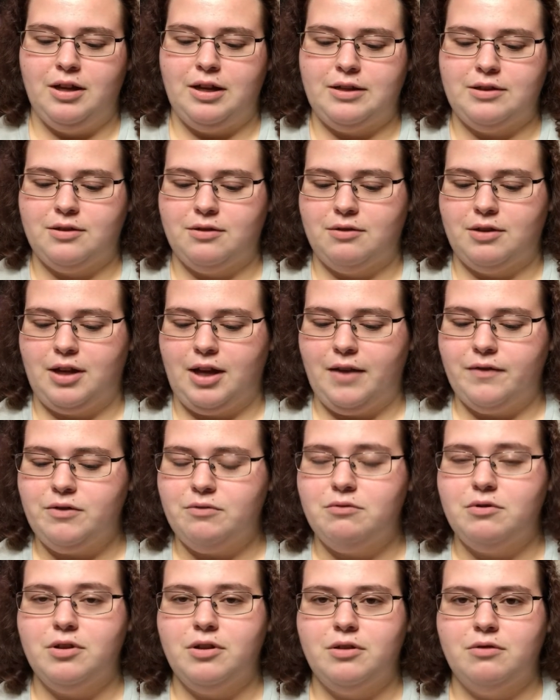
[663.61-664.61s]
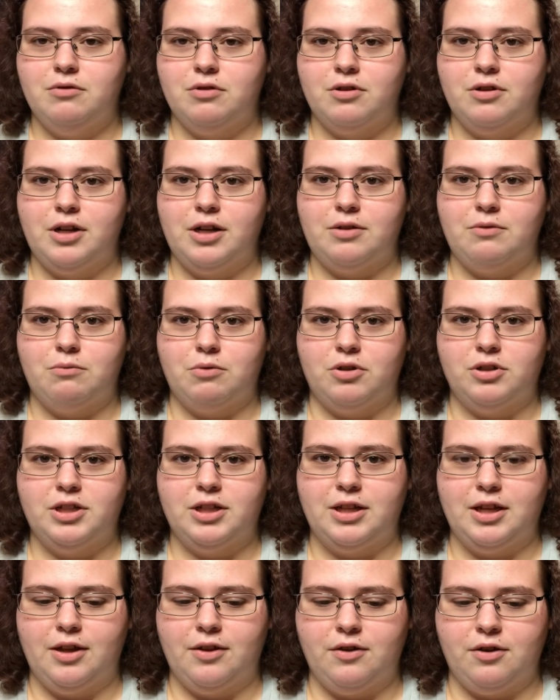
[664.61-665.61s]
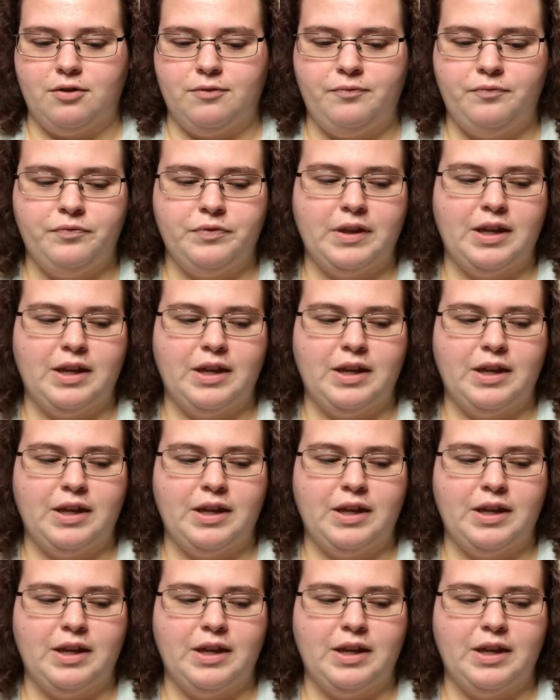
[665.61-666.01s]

And so they have to really learn how to work together.